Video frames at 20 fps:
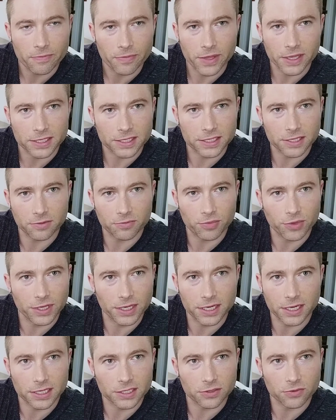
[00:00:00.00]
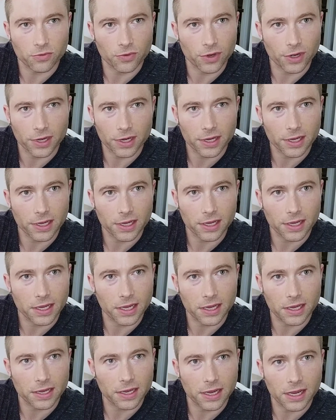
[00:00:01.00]
That simply doesn't work.
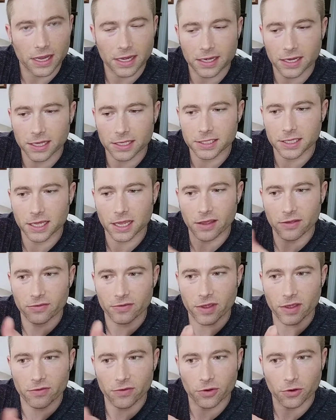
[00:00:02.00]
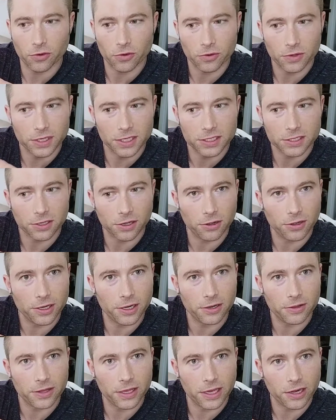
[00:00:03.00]
It doesn't, if you're holding solid
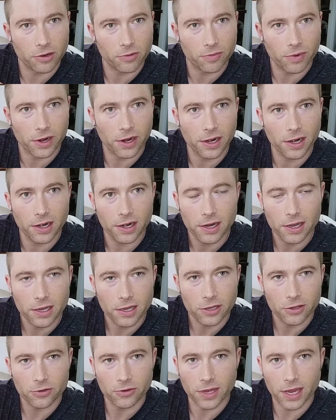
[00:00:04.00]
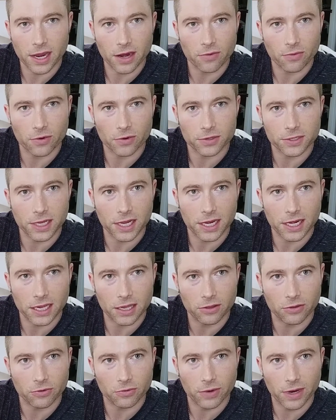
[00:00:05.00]
on the inner part, you can't rotate
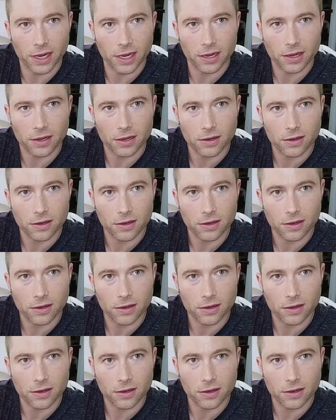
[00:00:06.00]
either way.